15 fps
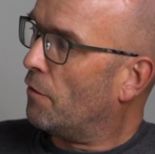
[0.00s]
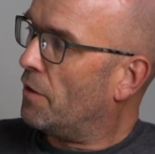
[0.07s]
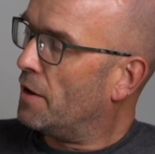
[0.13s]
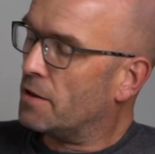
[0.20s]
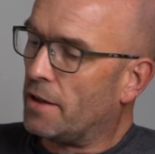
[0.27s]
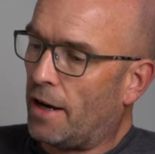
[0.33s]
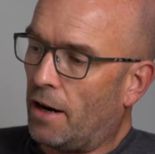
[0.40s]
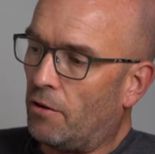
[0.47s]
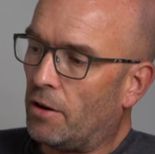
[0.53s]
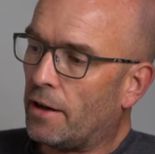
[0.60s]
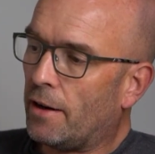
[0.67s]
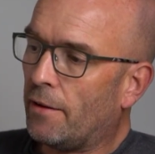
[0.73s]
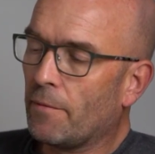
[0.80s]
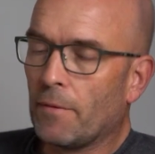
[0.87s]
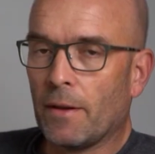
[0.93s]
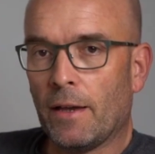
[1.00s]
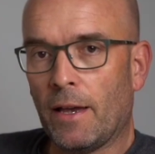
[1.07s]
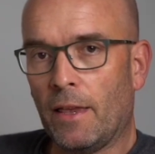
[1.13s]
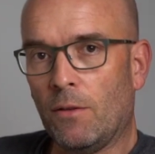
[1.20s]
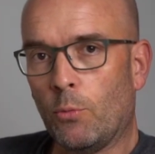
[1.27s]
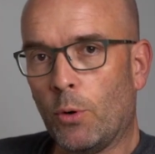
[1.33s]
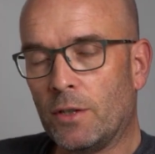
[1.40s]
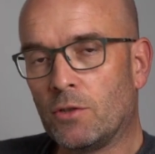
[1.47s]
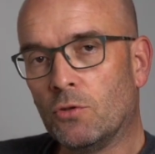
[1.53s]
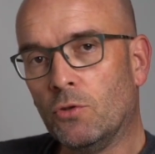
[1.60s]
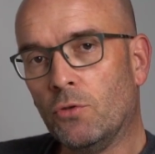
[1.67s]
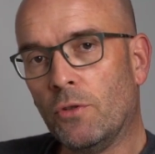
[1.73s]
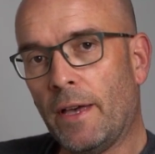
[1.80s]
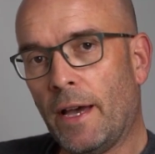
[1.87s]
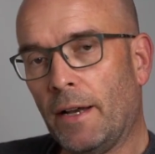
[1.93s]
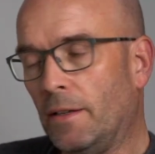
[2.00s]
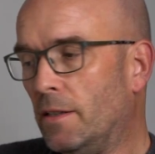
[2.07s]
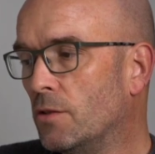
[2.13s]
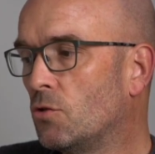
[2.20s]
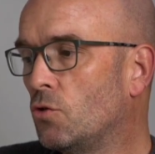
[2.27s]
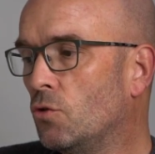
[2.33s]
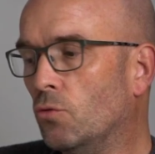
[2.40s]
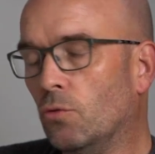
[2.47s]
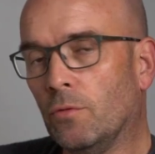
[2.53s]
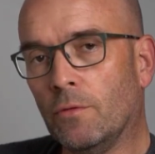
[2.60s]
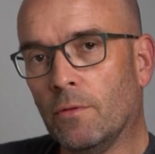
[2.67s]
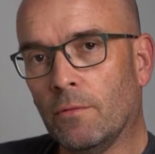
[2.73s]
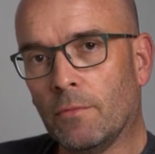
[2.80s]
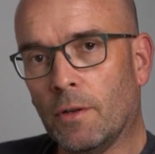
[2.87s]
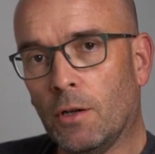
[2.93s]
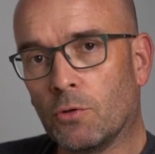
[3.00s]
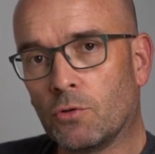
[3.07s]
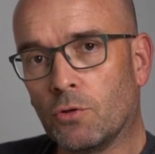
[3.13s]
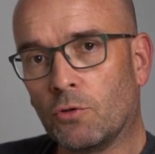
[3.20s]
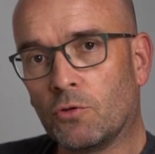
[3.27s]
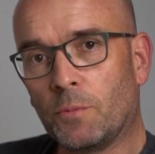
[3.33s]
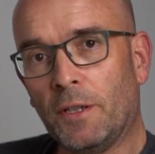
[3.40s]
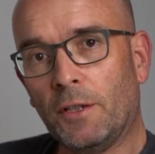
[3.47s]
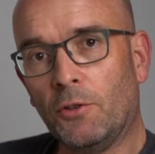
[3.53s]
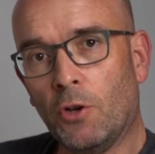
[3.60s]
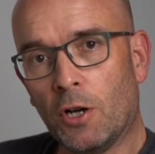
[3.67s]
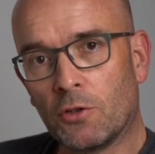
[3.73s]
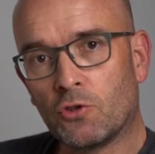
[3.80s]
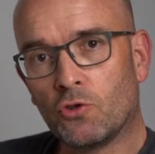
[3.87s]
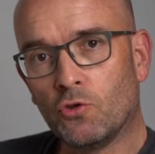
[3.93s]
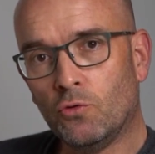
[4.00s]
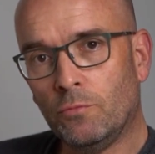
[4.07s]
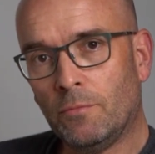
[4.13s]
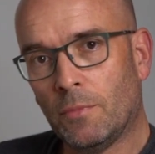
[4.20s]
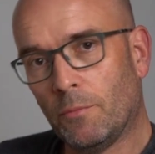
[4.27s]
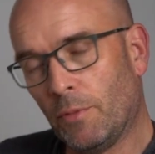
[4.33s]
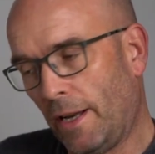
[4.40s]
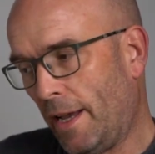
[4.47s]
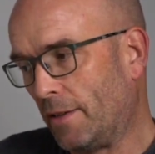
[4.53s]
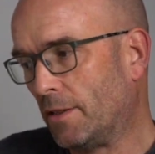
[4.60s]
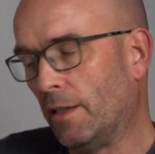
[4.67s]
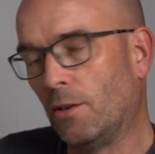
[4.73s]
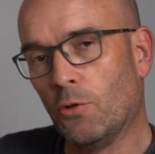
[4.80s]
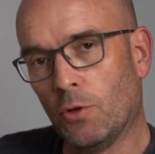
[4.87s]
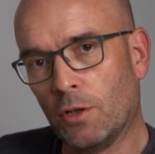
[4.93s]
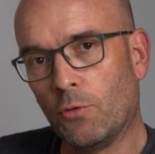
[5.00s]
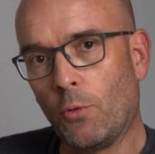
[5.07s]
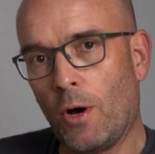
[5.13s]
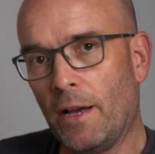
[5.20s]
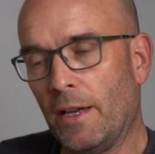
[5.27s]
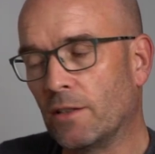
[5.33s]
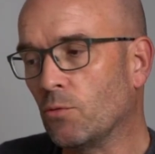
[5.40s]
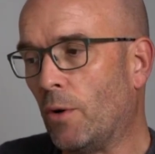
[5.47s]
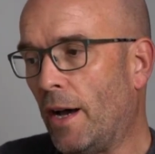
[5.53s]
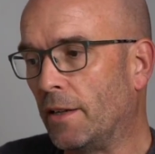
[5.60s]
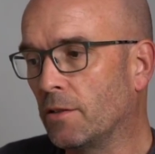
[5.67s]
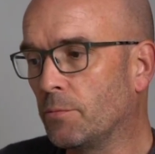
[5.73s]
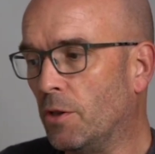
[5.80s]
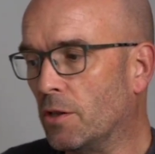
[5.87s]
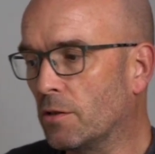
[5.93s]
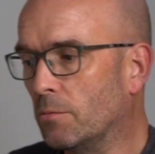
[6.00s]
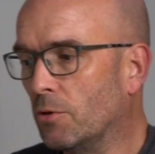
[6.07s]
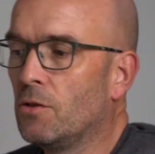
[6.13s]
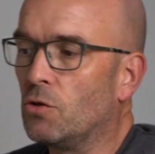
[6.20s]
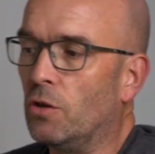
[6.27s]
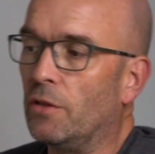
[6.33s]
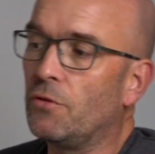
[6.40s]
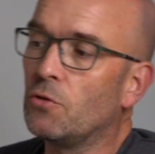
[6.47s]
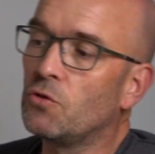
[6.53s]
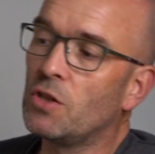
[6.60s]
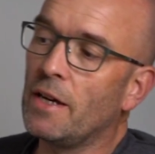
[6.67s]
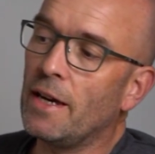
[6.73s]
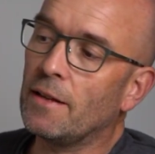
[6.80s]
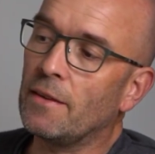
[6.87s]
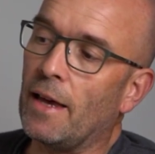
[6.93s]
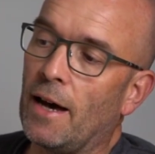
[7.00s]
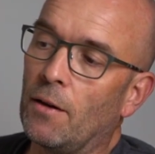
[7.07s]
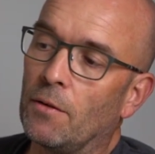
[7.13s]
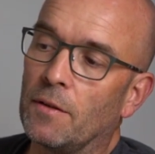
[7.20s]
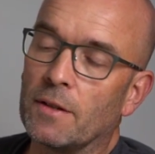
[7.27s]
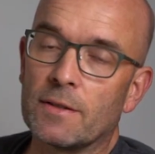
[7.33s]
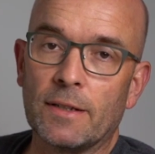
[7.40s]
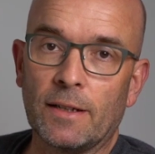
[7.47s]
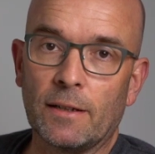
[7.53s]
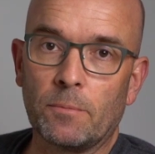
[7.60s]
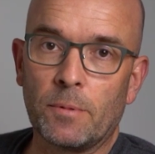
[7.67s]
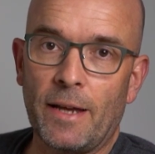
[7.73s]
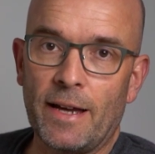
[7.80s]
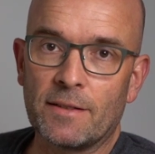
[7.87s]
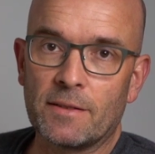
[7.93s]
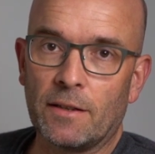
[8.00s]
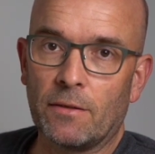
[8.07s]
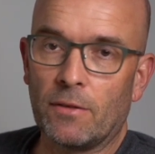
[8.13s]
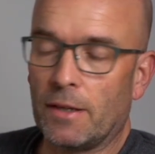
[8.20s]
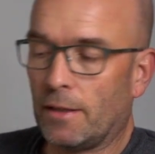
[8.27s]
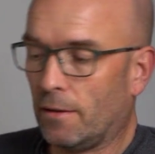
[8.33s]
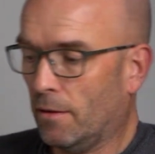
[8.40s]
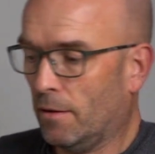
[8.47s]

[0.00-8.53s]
this area. And the way to do that is to, so to speak, not zoom, but actually go as wide as possible. So if you take down this little plastic thing,